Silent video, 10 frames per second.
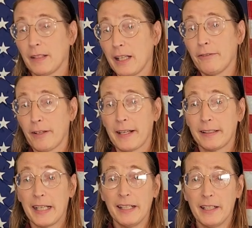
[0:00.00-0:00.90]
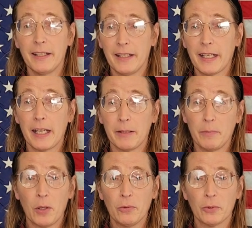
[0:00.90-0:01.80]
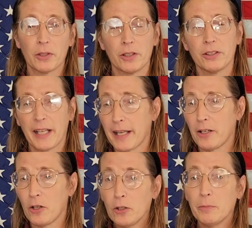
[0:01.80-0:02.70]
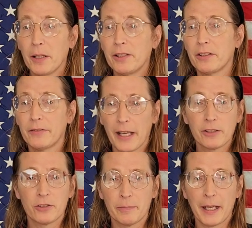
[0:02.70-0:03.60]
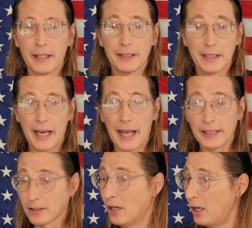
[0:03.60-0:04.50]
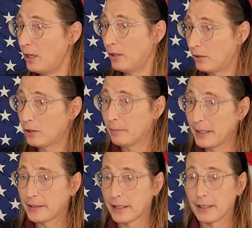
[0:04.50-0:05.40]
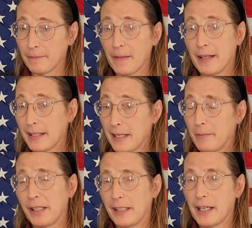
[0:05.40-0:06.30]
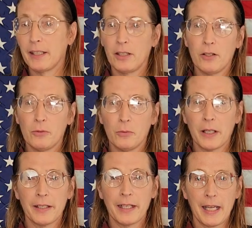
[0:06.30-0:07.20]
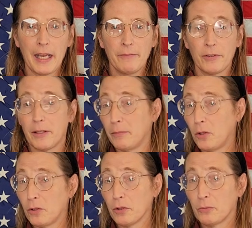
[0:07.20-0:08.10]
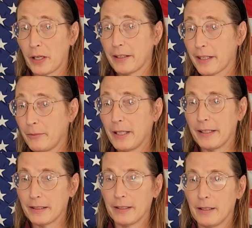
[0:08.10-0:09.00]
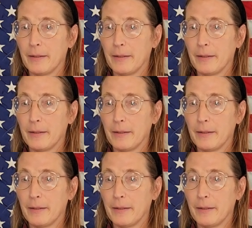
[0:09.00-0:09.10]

If at the end of the day poll workers had a whole bunch of extra ballots cast or missing, they might not know where they came from or where they went,